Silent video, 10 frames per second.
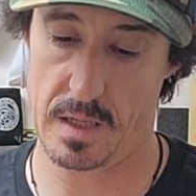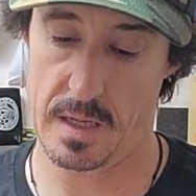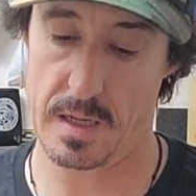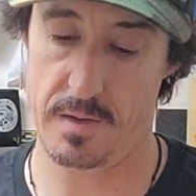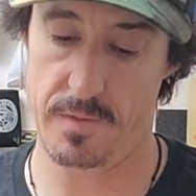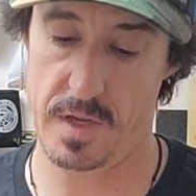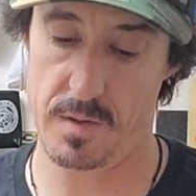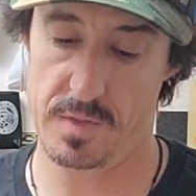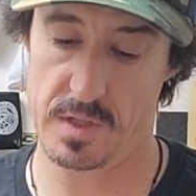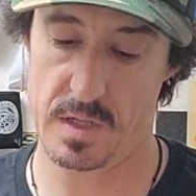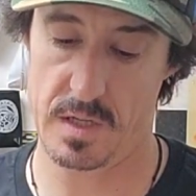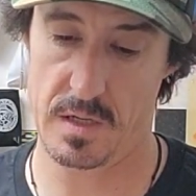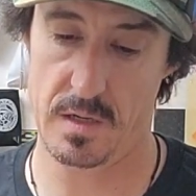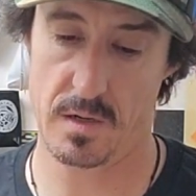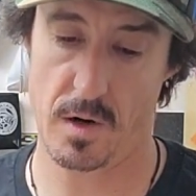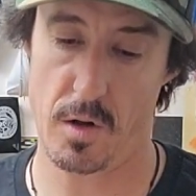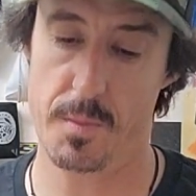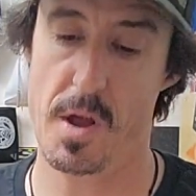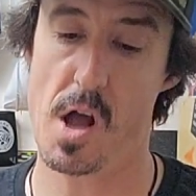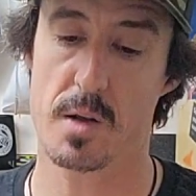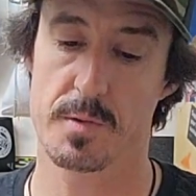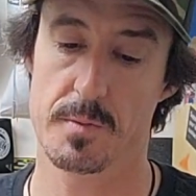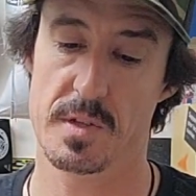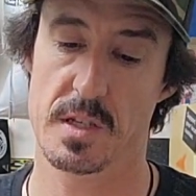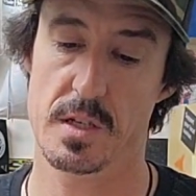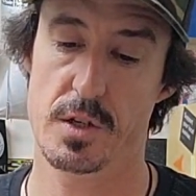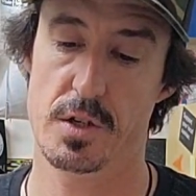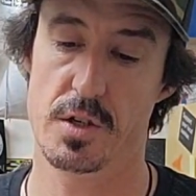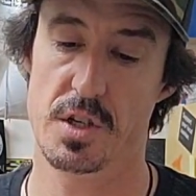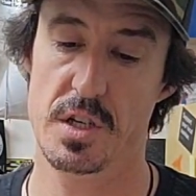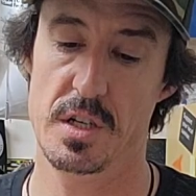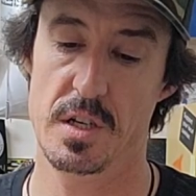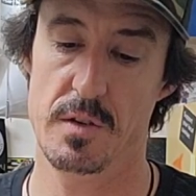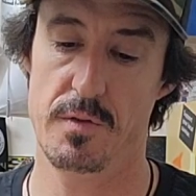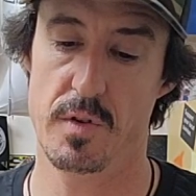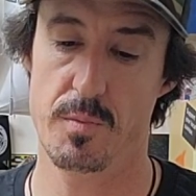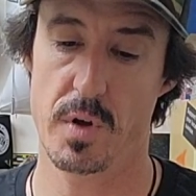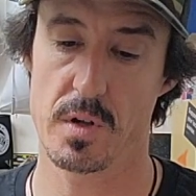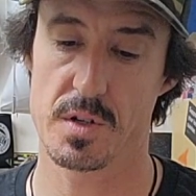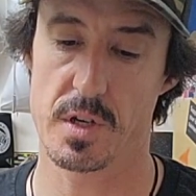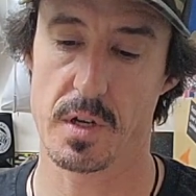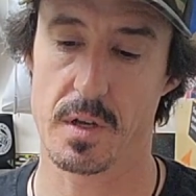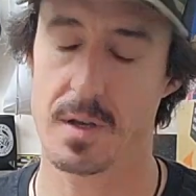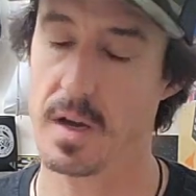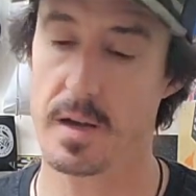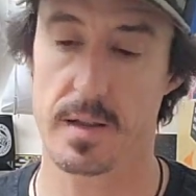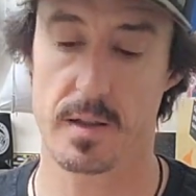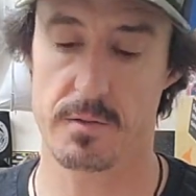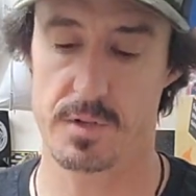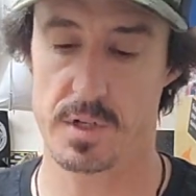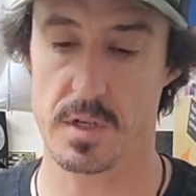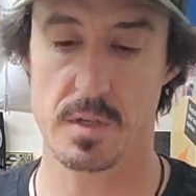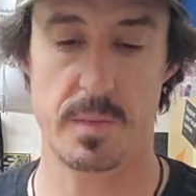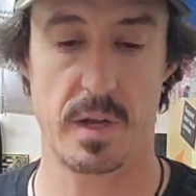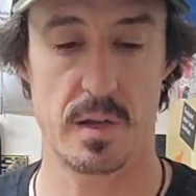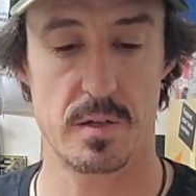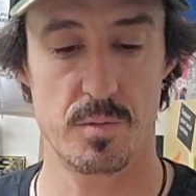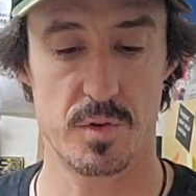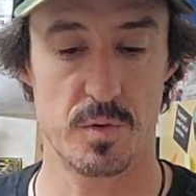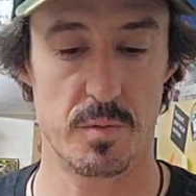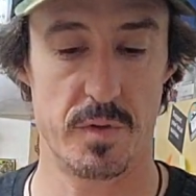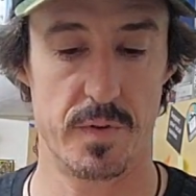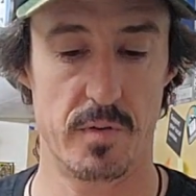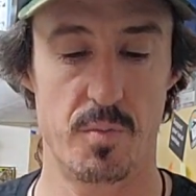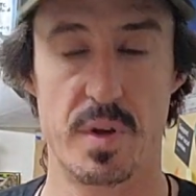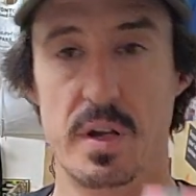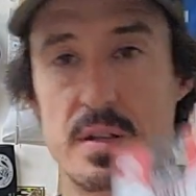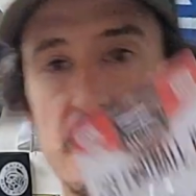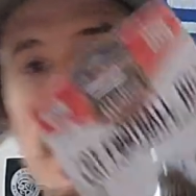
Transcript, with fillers: Ah, VMC Carl Jocumsen signature GT football jig. God, I love jigs, man. It's almost one of my favorite baits.